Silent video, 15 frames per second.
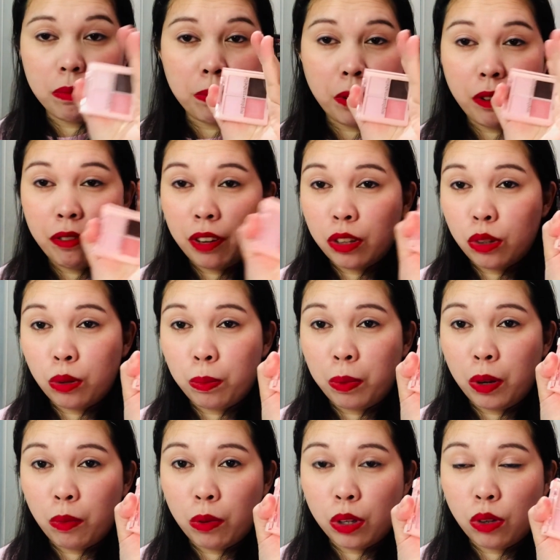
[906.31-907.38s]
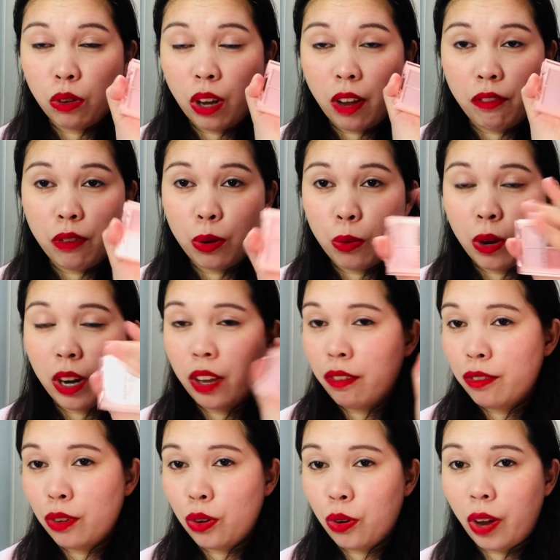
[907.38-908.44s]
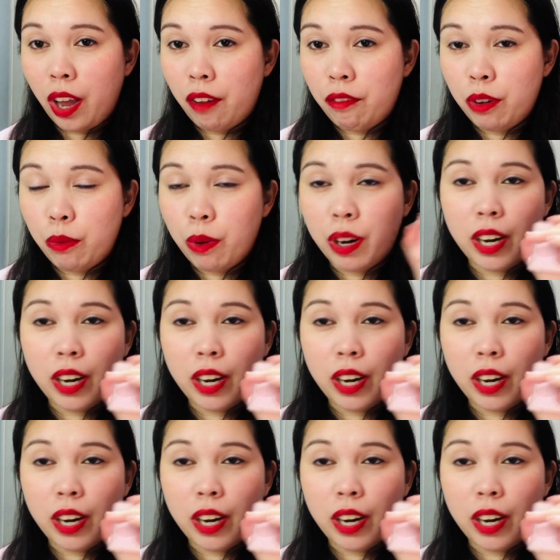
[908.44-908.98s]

perfect to bring with you everywhere if you go everywhere.